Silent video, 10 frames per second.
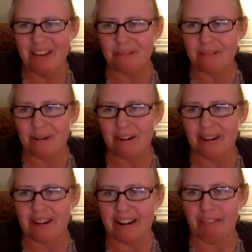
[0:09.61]

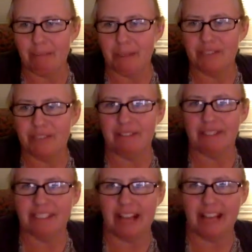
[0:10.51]
for everybody's favorite
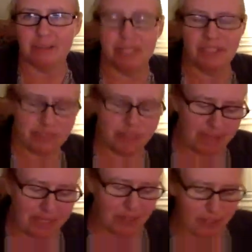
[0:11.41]
class,
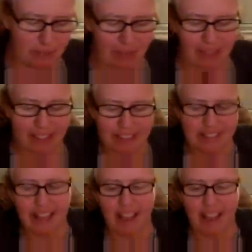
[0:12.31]
Research Methods.